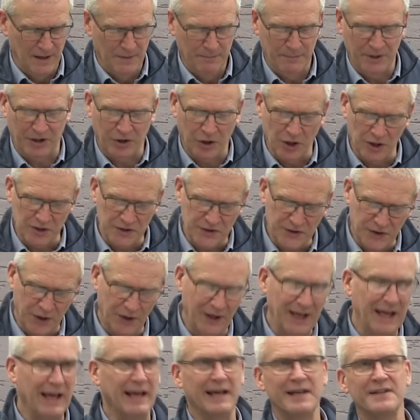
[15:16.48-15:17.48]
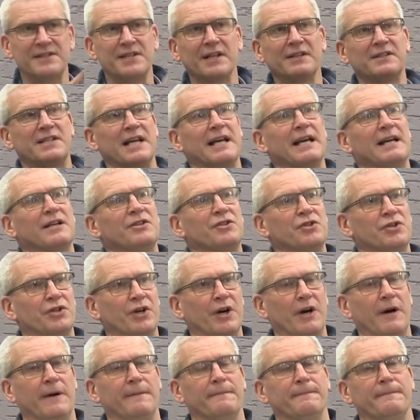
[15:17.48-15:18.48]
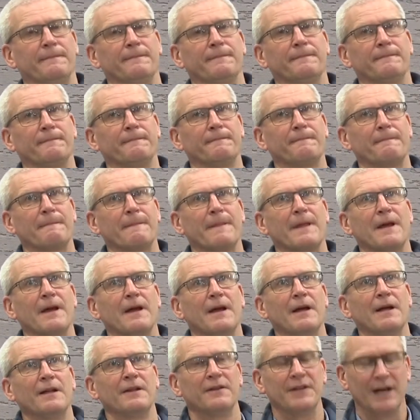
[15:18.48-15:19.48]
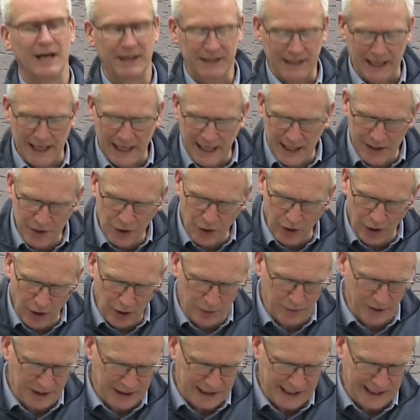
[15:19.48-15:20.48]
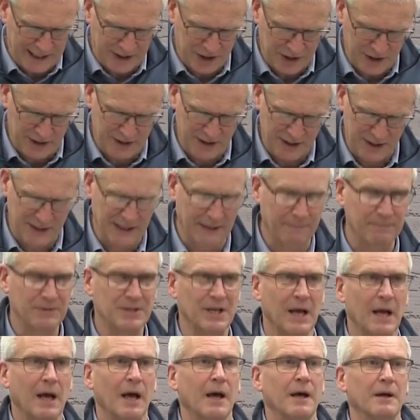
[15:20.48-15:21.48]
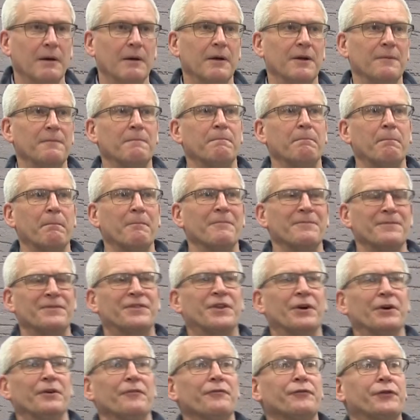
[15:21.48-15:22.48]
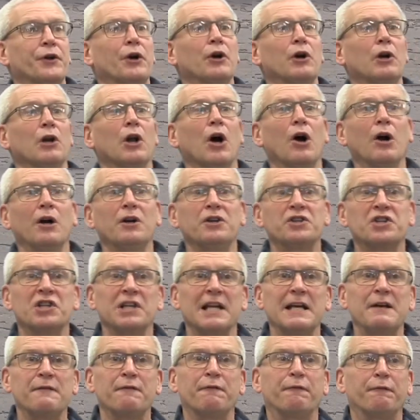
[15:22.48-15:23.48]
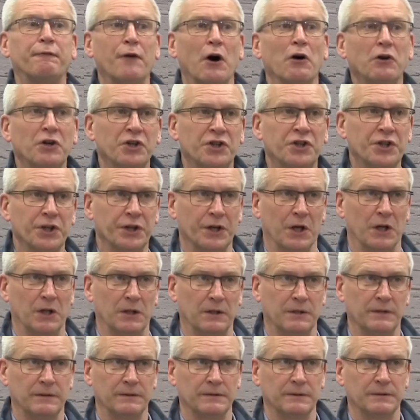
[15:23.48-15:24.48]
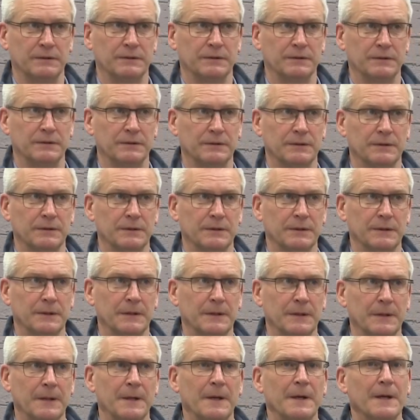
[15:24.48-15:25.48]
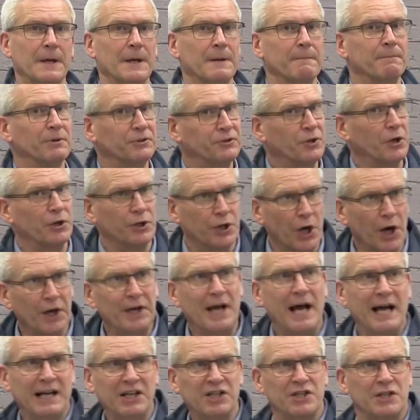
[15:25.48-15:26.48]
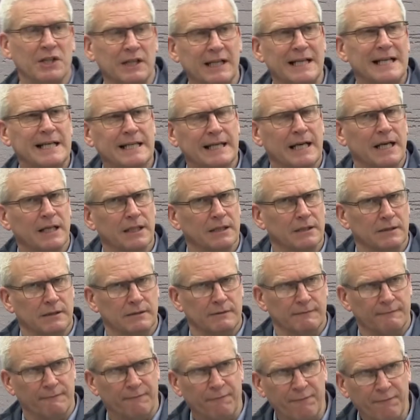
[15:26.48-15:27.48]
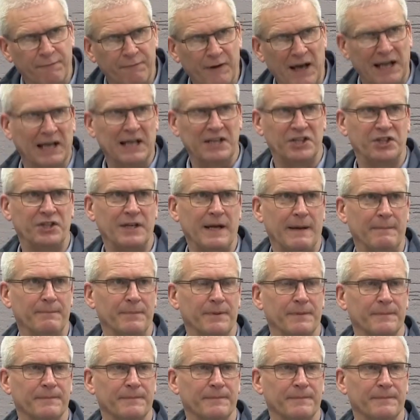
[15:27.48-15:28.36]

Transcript: Because there is a danger that in our relationships, they're, they're largely functional, but they're not actually fellowship.